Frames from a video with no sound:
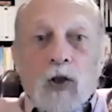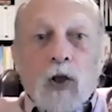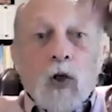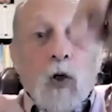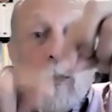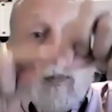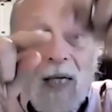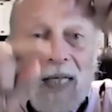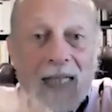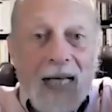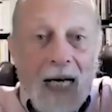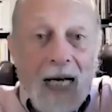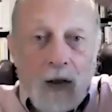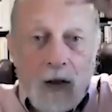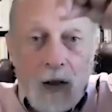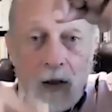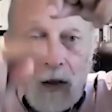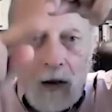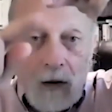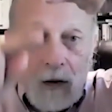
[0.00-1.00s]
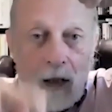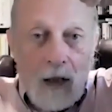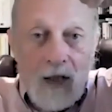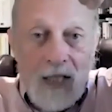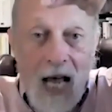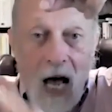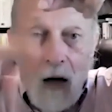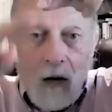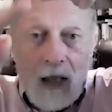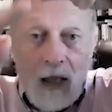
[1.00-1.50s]
tube connector, a
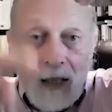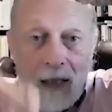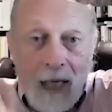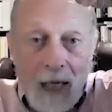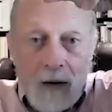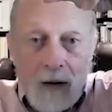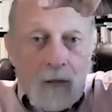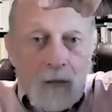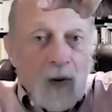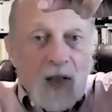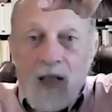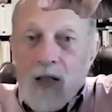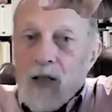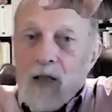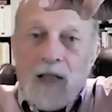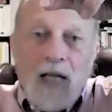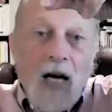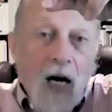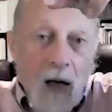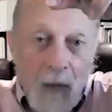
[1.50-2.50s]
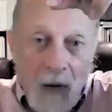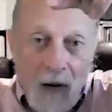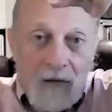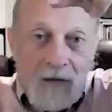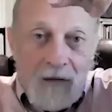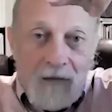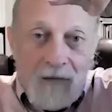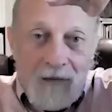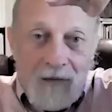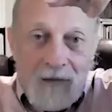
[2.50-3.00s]
sound connector, which is
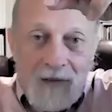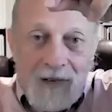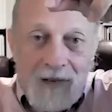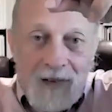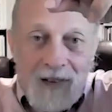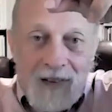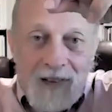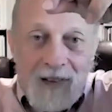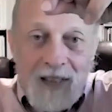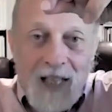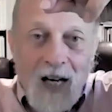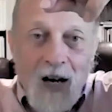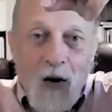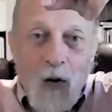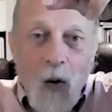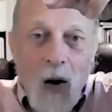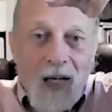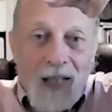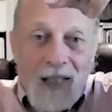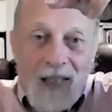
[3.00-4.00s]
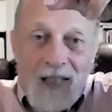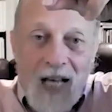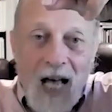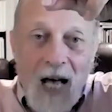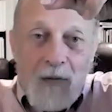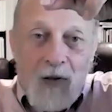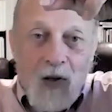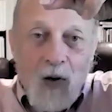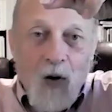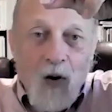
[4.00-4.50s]
terrible. The sound quality is
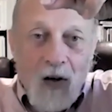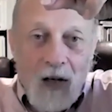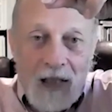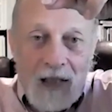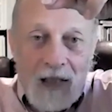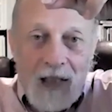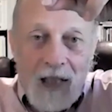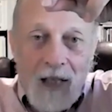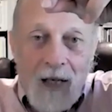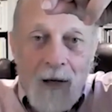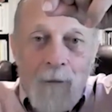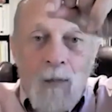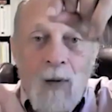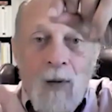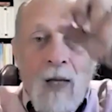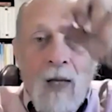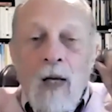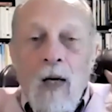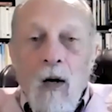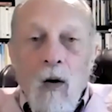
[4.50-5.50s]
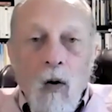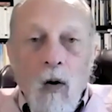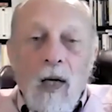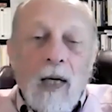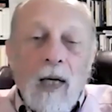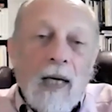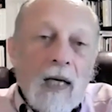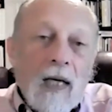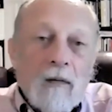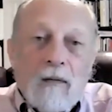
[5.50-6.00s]
actually horrid. Or
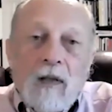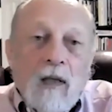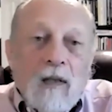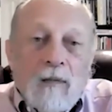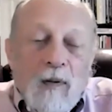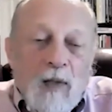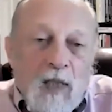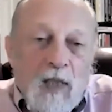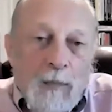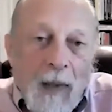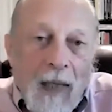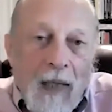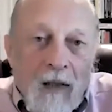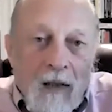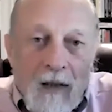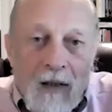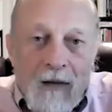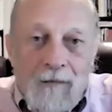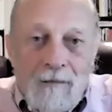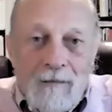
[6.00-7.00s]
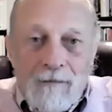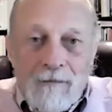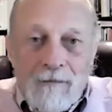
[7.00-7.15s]
again, a speaker.